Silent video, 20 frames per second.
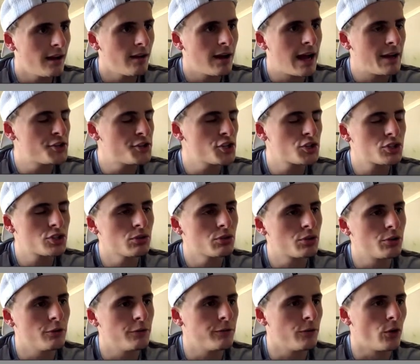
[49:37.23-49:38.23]
I just
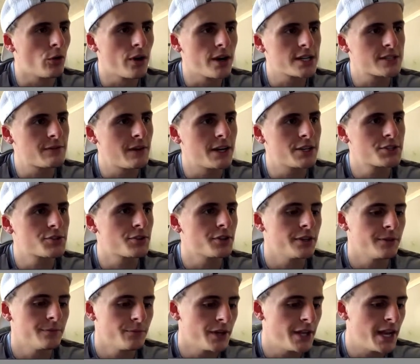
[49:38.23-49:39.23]
look at Forex Factory
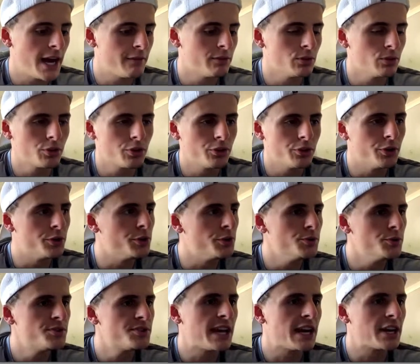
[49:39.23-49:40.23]
and have a look at the
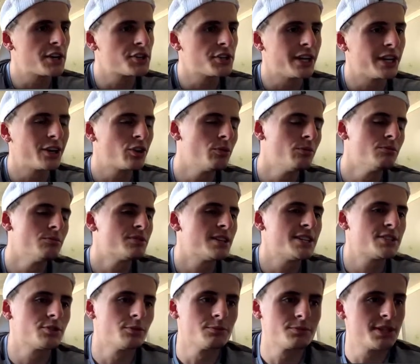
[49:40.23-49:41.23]
news section.
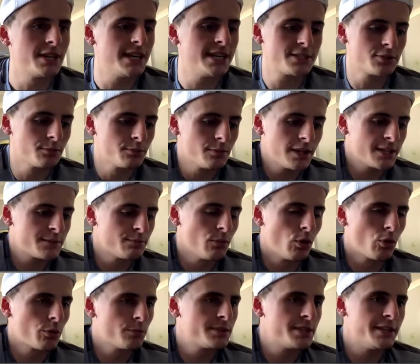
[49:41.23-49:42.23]
It's
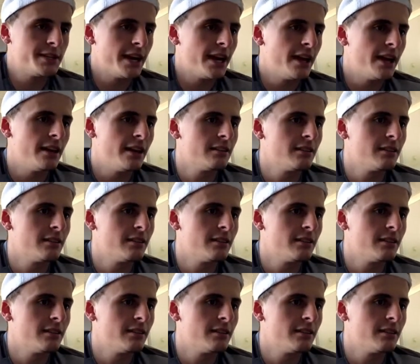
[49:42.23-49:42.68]
more up to date.